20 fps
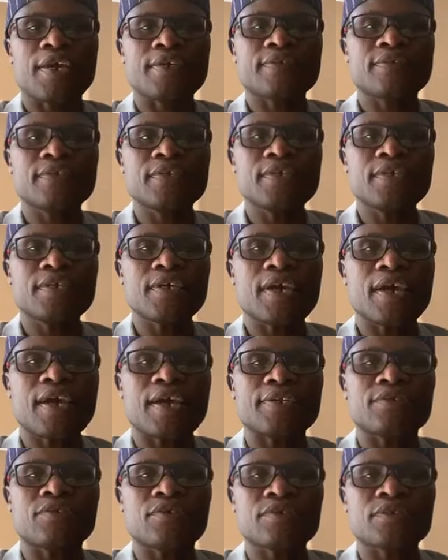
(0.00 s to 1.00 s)
I see
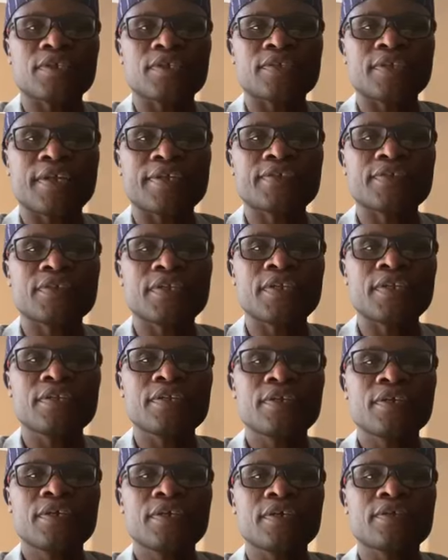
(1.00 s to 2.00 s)
uh, Dr.
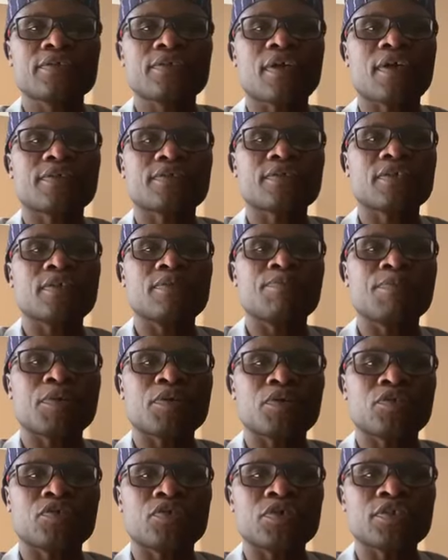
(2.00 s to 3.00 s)
Dirksen is asking
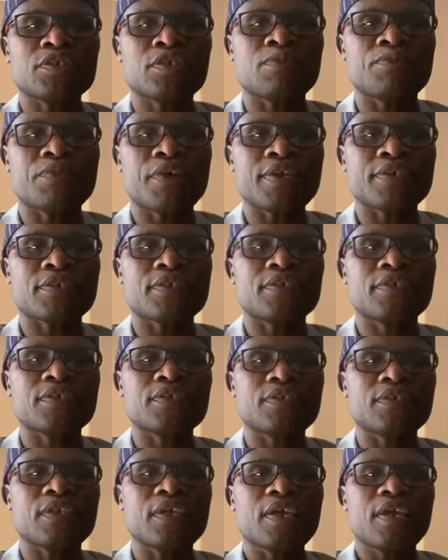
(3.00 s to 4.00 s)
periodontal
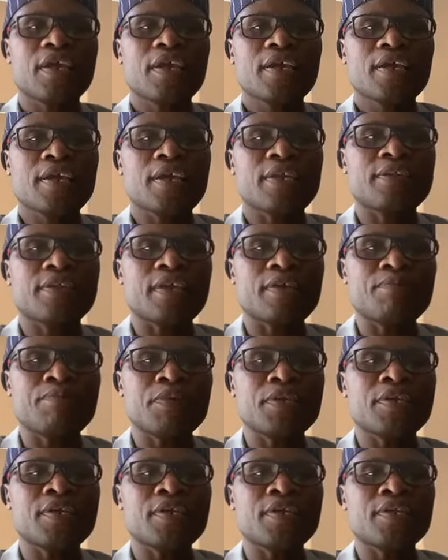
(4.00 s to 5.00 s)
practices, can they
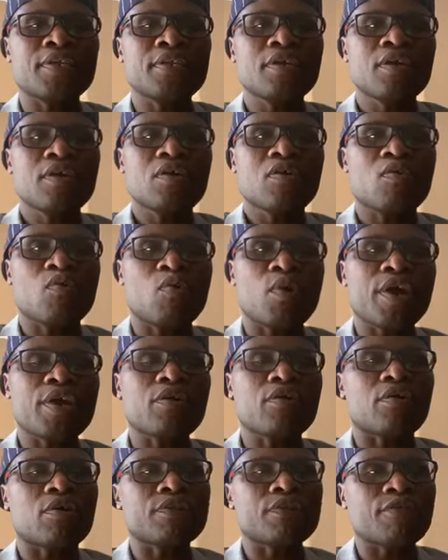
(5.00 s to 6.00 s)
begin
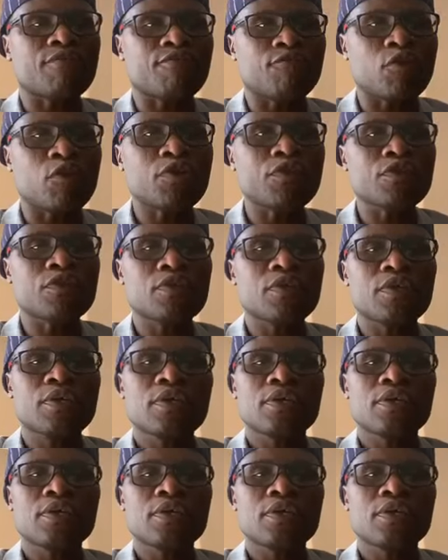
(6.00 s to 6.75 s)
work on the 4th?